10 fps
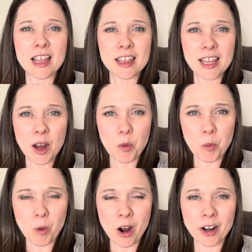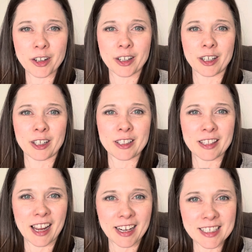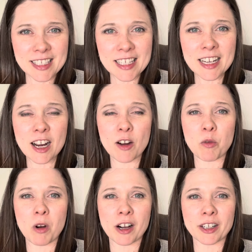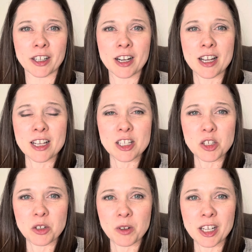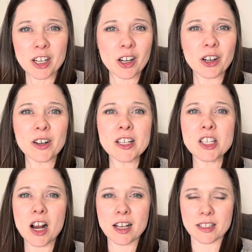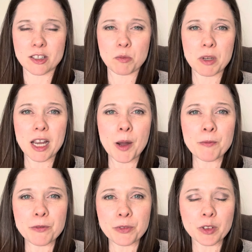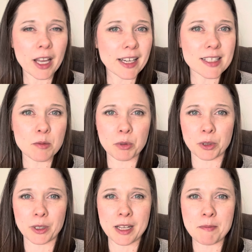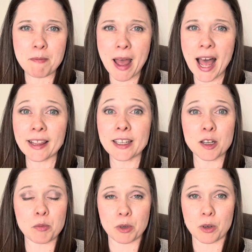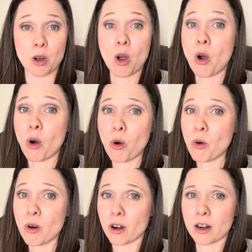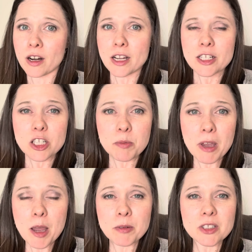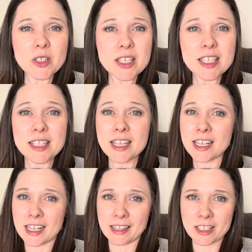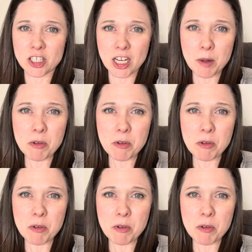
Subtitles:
that water and the idea of water to encourage us to become flexible and malleable, or to be able to sit in the shape